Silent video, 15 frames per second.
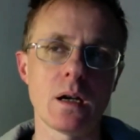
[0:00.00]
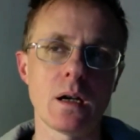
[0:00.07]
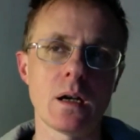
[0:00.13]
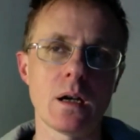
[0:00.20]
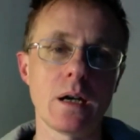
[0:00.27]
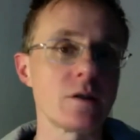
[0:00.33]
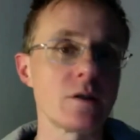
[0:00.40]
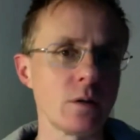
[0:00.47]

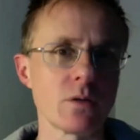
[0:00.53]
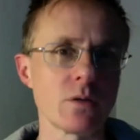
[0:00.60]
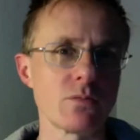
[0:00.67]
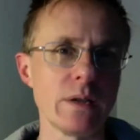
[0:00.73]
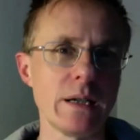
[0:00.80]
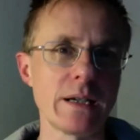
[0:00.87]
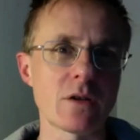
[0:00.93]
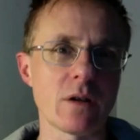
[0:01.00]
And doing a
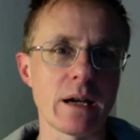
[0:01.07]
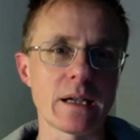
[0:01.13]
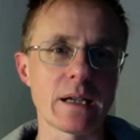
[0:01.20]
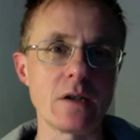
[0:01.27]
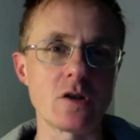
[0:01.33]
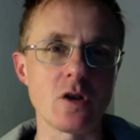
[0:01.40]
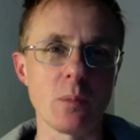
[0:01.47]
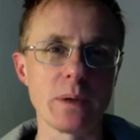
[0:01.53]
really
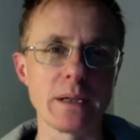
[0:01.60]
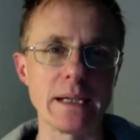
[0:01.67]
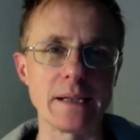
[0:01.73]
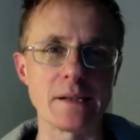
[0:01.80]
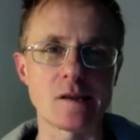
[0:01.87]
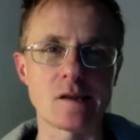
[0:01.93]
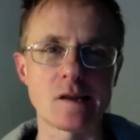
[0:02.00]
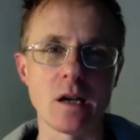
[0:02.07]
cracking job at
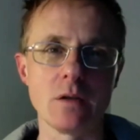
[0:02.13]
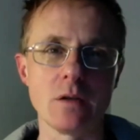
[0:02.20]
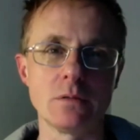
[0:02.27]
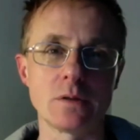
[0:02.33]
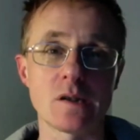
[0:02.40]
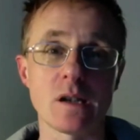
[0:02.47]
it. So